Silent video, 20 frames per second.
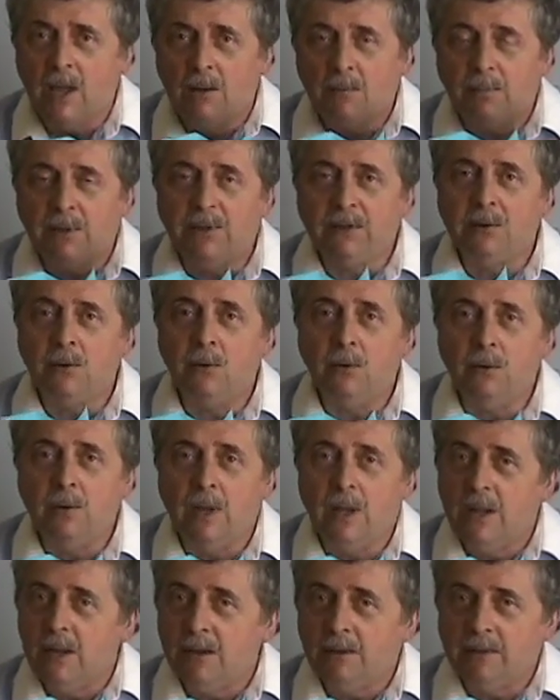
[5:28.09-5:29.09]
but
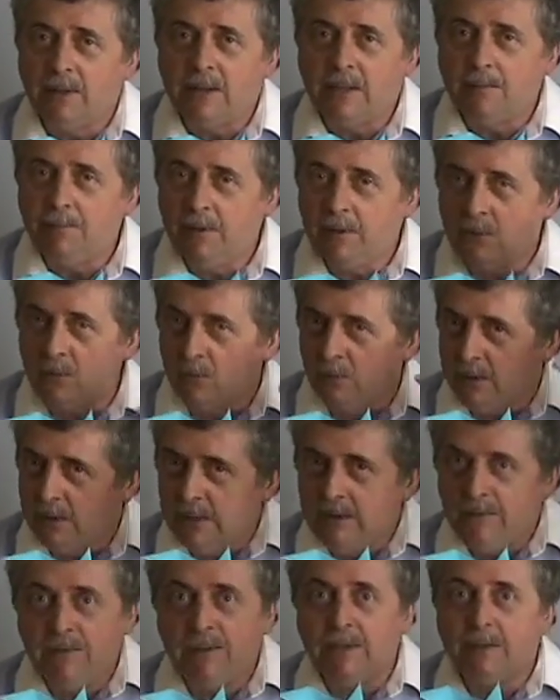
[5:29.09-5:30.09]
soon the spirit will
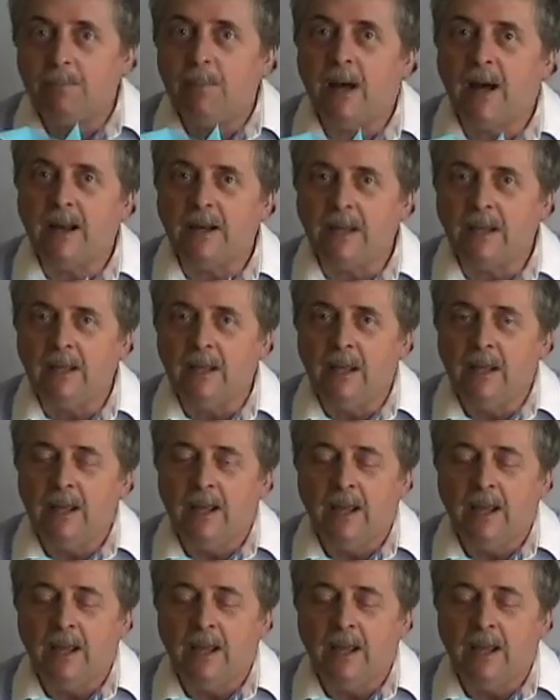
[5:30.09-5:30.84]
leave this body,